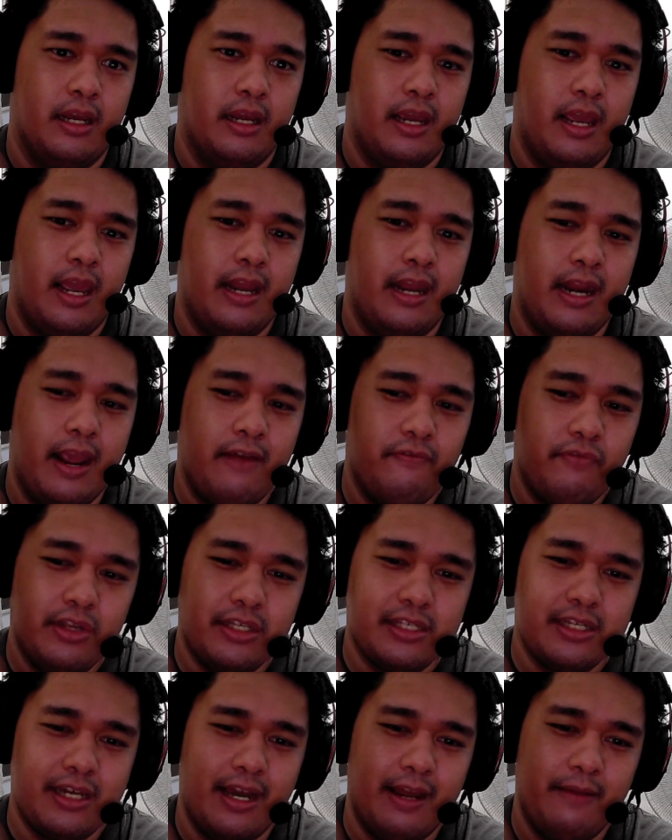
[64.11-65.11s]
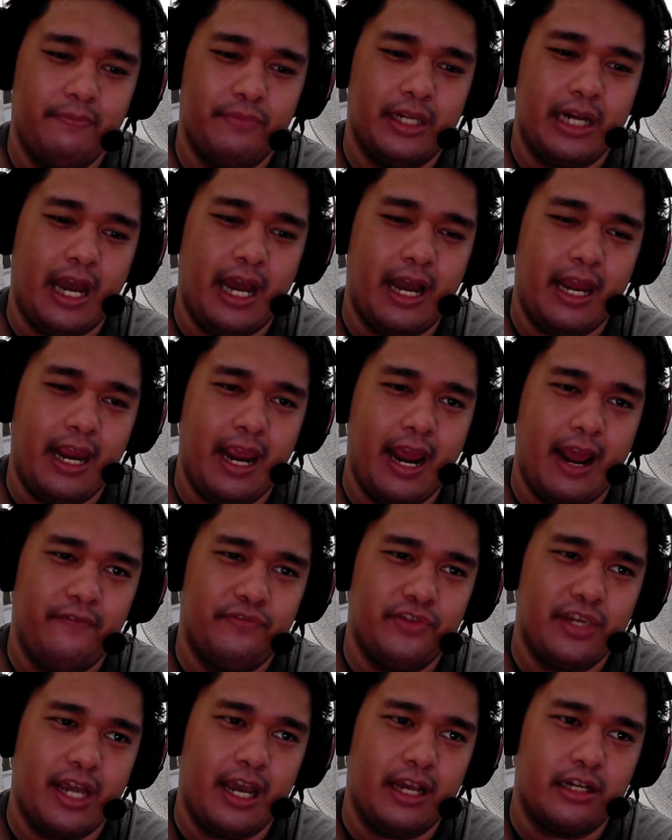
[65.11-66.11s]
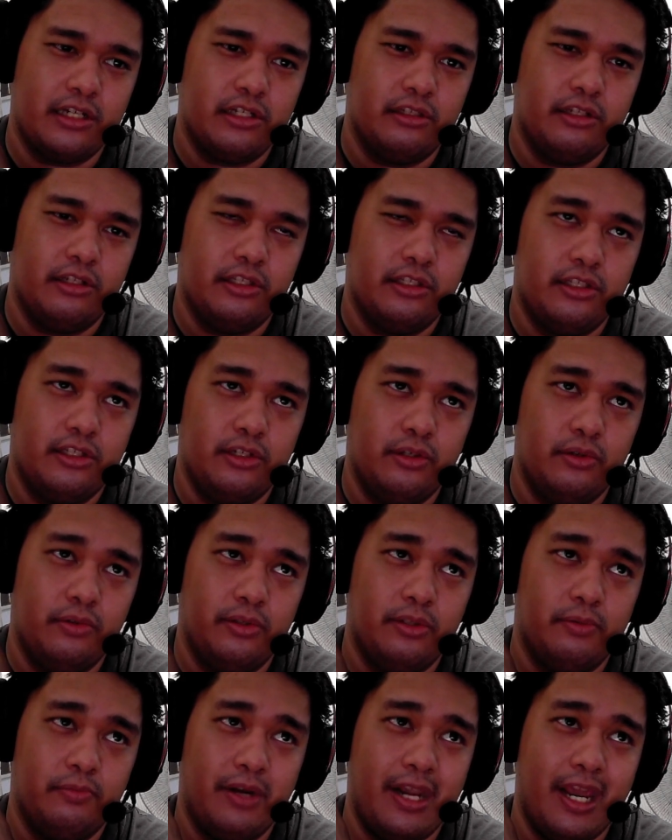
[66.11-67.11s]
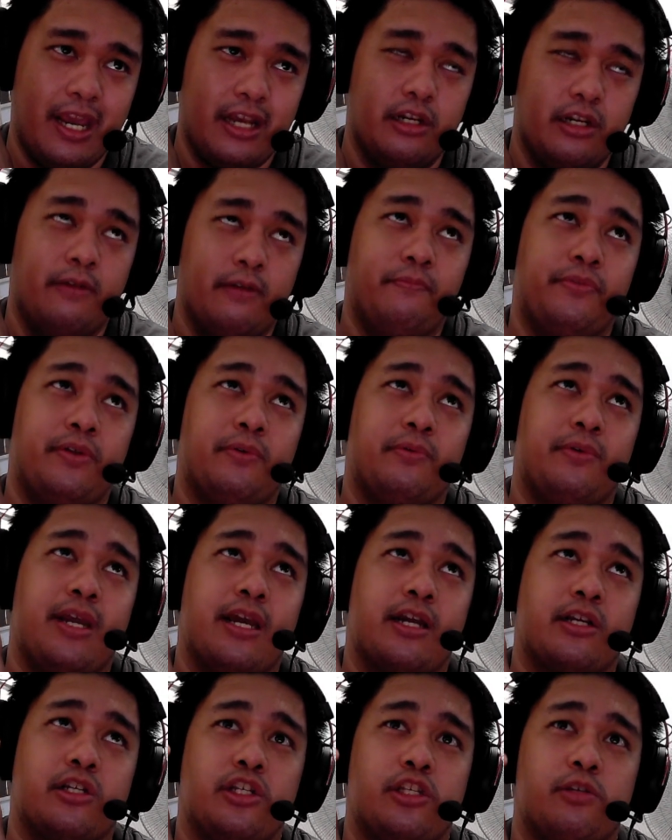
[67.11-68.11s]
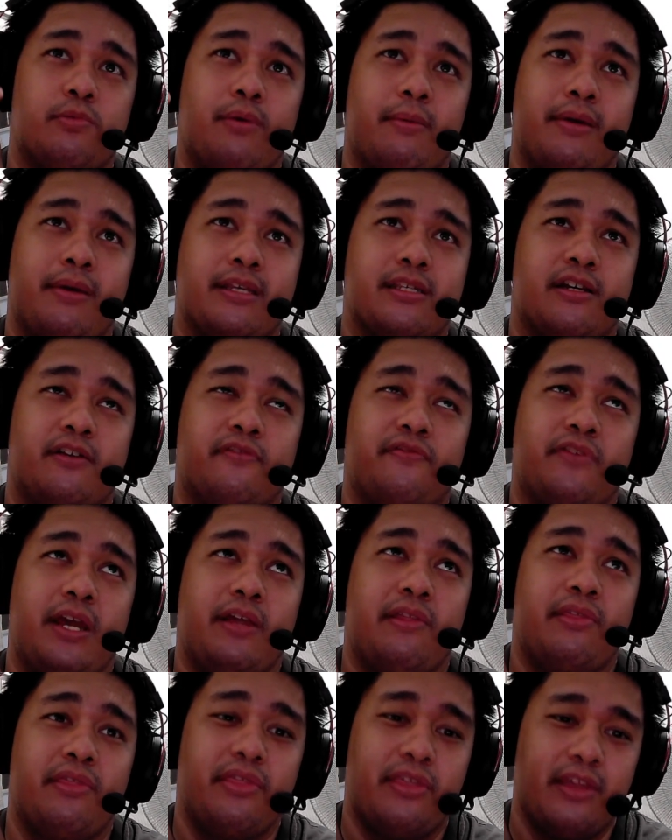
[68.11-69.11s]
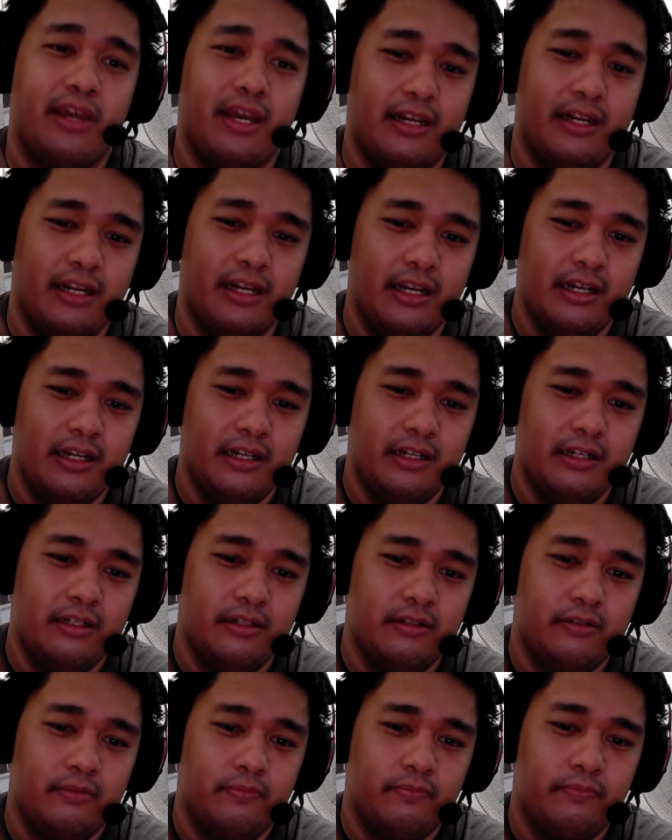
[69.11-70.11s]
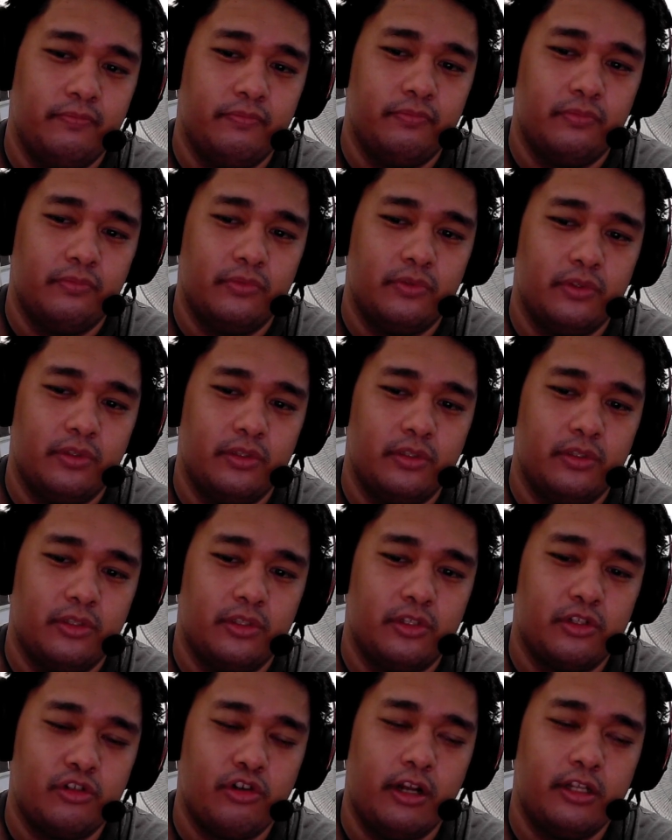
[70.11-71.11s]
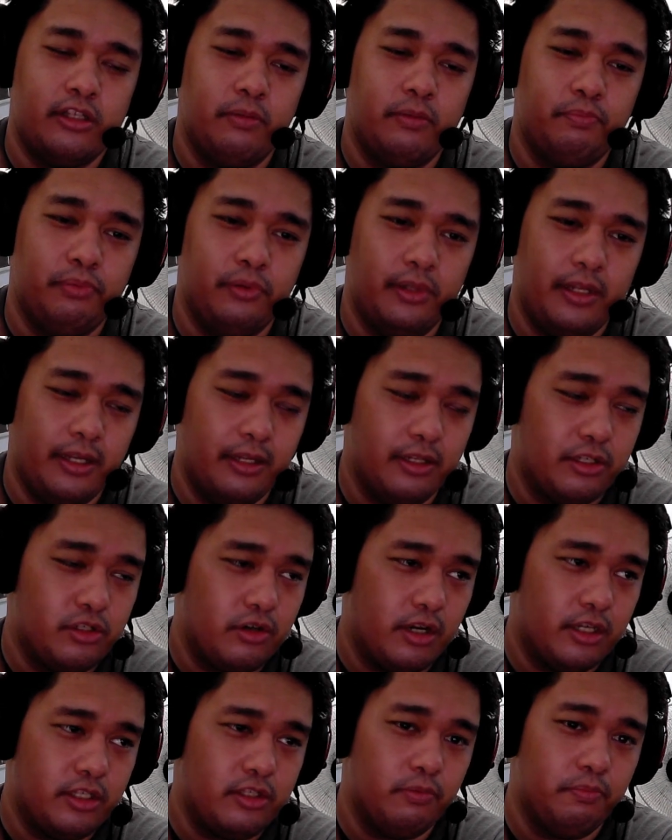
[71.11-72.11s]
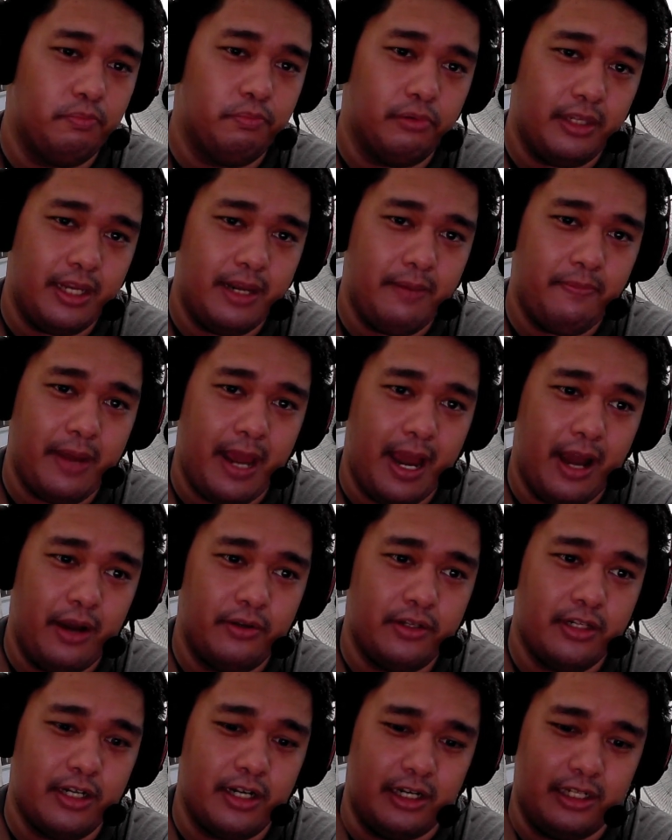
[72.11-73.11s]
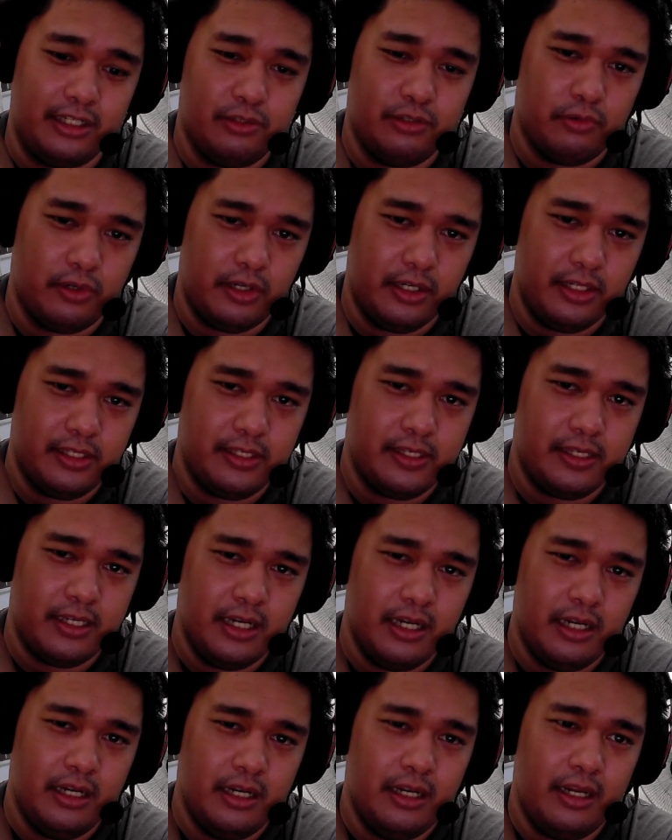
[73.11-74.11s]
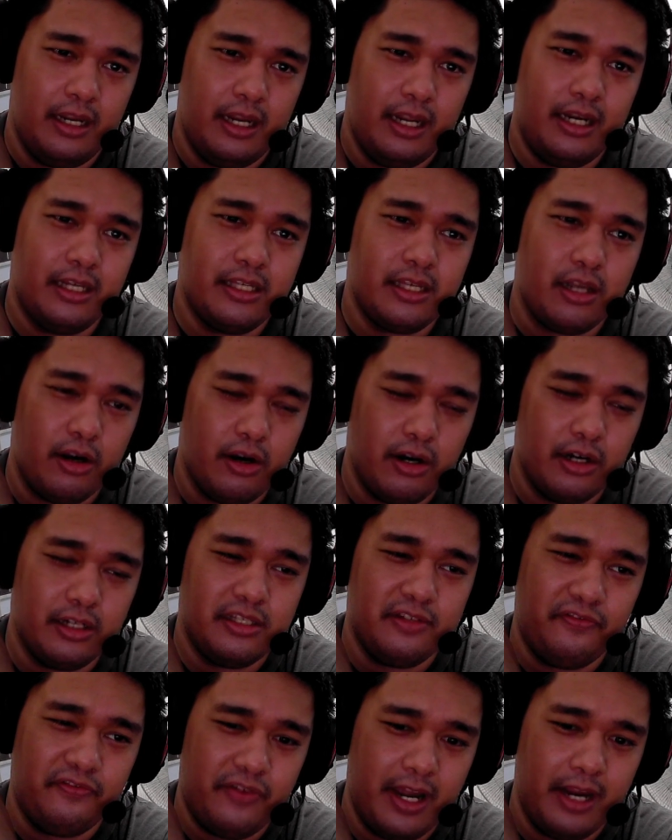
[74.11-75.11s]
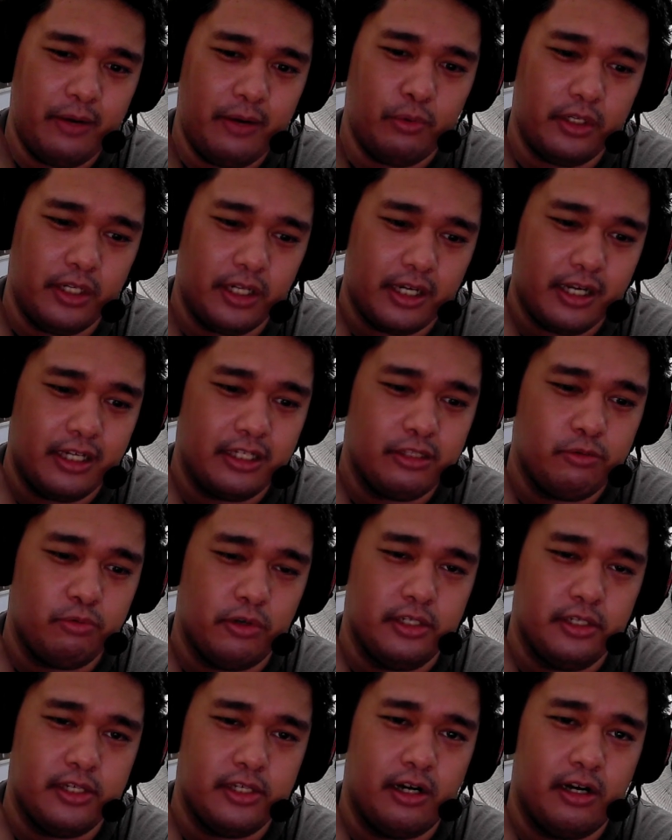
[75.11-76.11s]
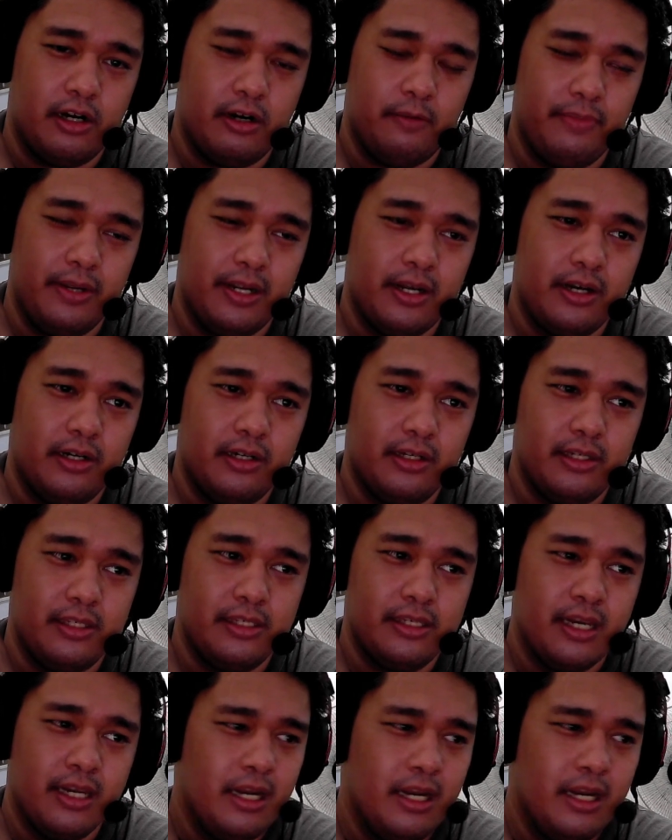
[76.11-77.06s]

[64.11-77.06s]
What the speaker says: And every time that I have to actually do the reactions by myself, and then try to bleep out cuss words, it is hard to find where the cuss words are, because